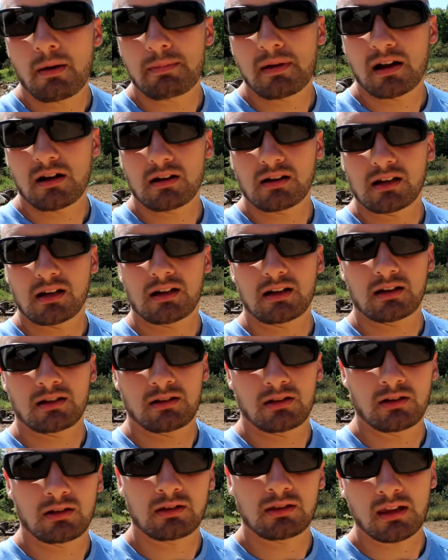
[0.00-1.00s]
area
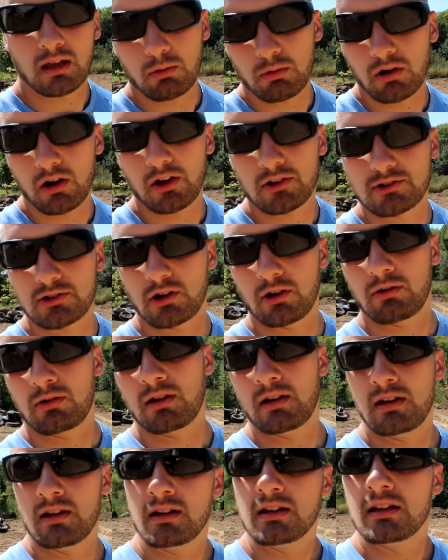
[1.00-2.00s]
that we're also
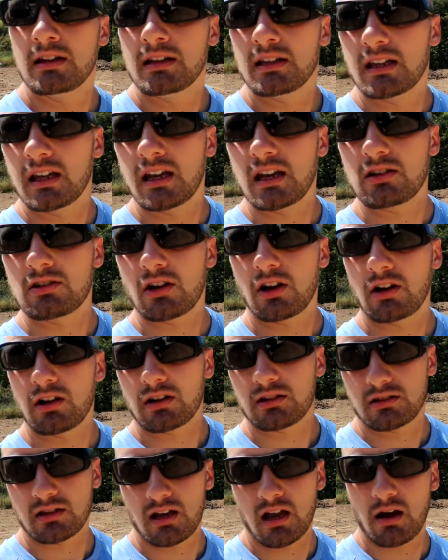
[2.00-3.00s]
getting dirt
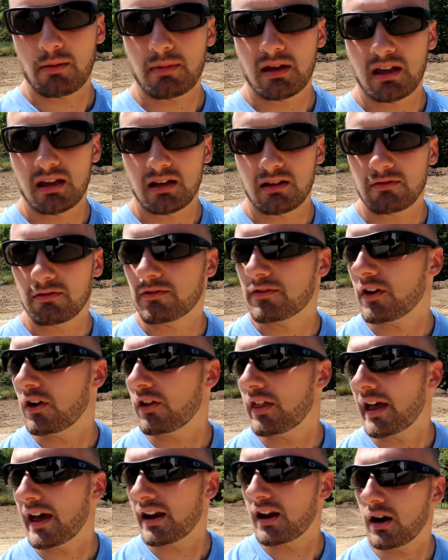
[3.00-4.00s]
to come in and fill
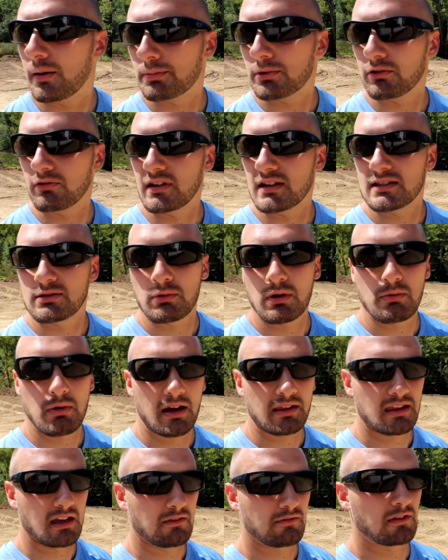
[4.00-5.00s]
that up. The reason we
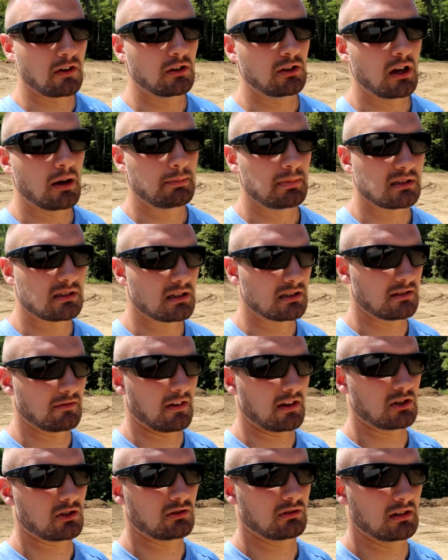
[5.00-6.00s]
want that filled up is because
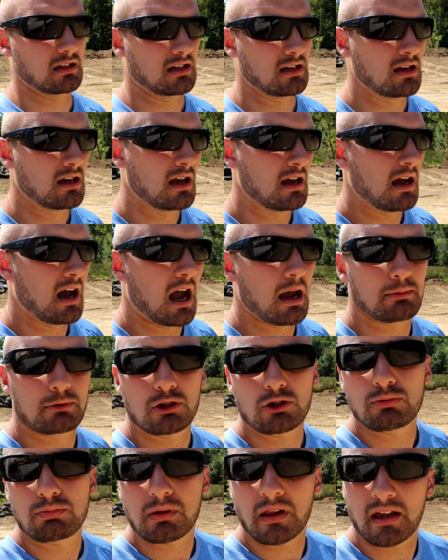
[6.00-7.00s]
eventually I
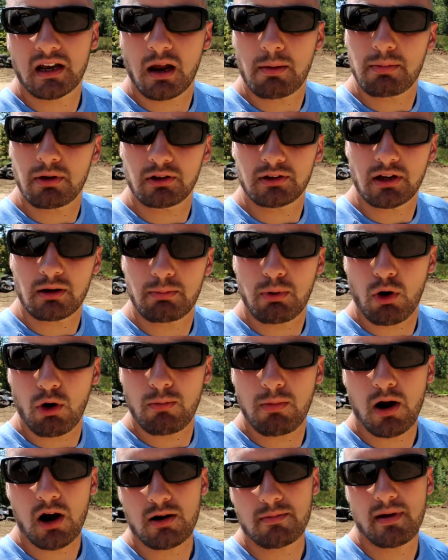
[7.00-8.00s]
do plan on building a pole
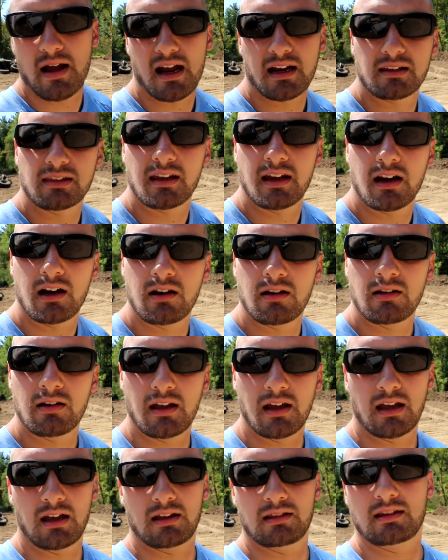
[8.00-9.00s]
barn back there,
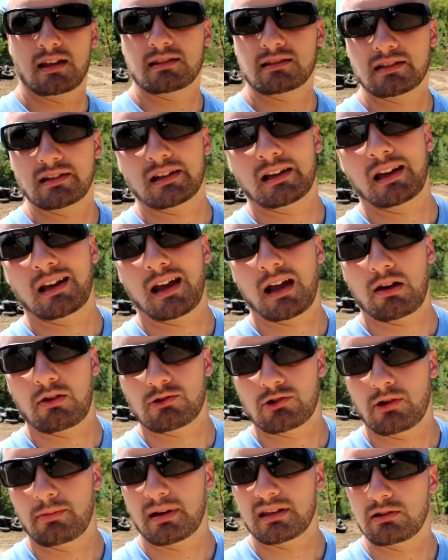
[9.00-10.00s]
and that's going to kind of house
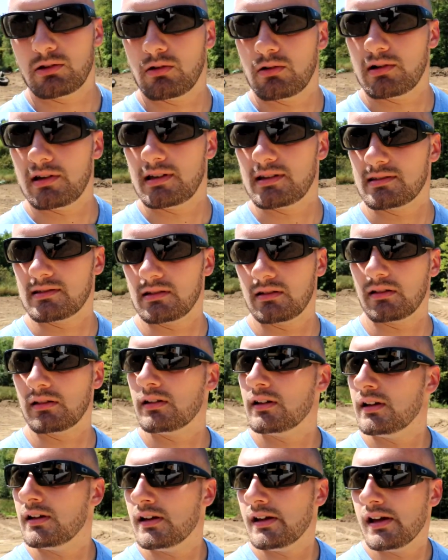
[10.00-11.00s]
all my toys and
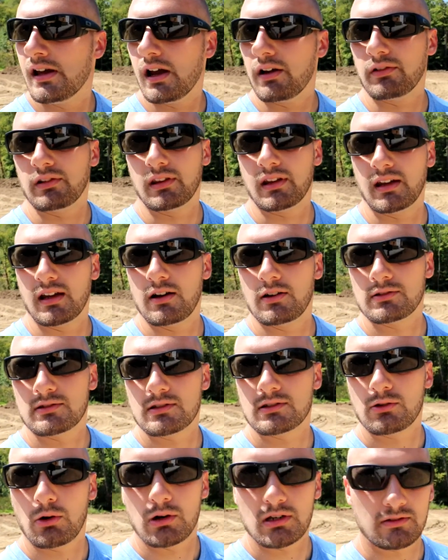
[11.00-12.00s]
everything else,
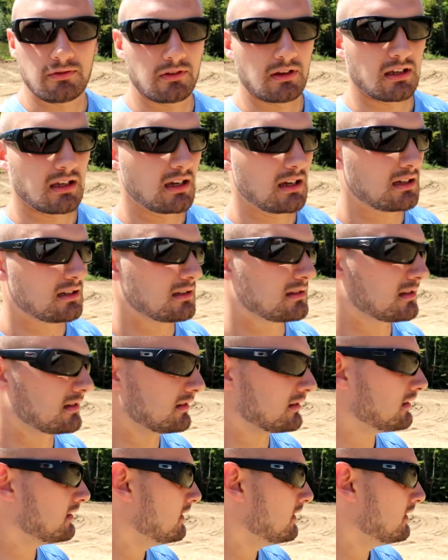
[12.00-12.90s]
toys for the kids and